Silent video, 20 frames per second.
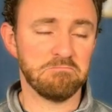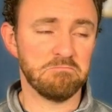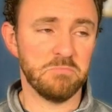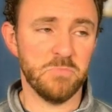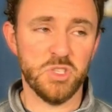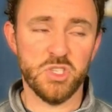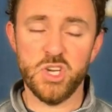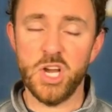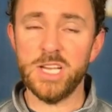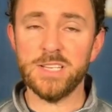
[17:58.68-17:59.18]

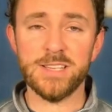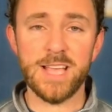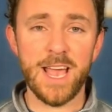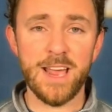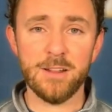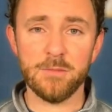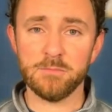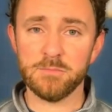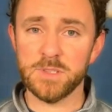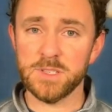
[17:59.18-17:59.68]
Chase
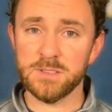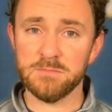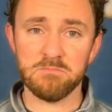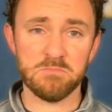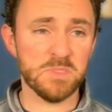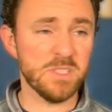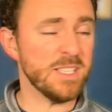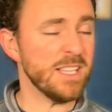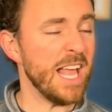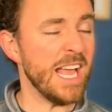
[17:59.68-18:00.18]
Adams
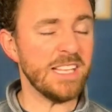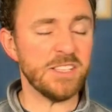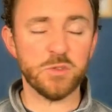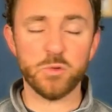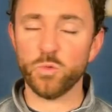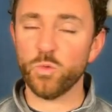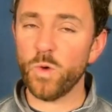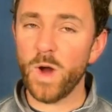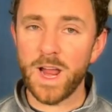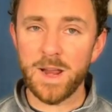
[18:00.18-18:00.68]
slides
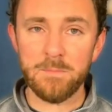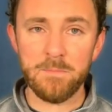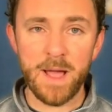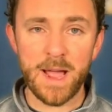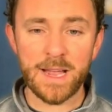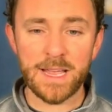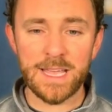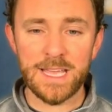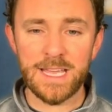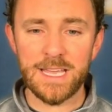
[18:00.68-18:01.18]
right
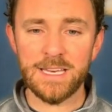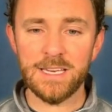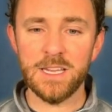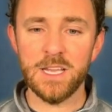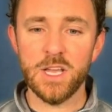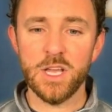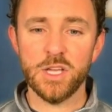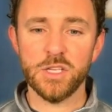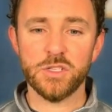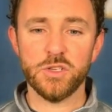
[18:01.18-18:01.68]
back in
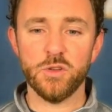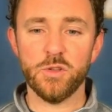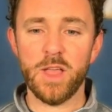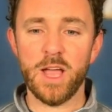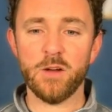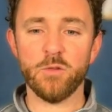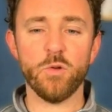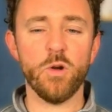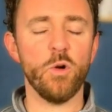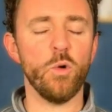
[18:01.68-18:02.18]
to
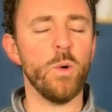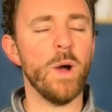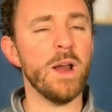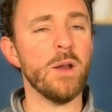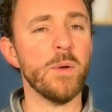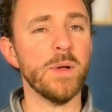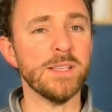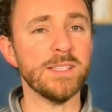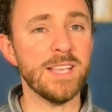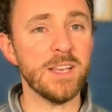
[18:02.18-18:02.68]
that role. Why do
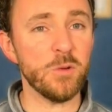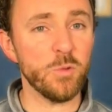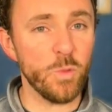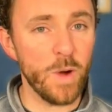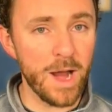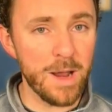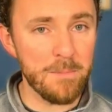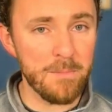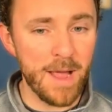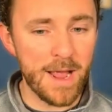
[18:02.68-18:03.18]
I say
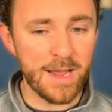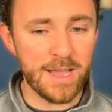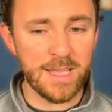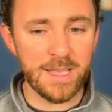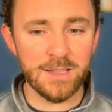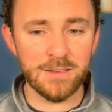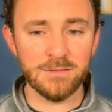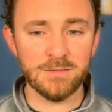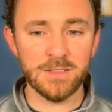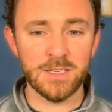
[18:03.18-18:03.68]
right back
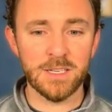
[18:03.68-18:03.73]
in?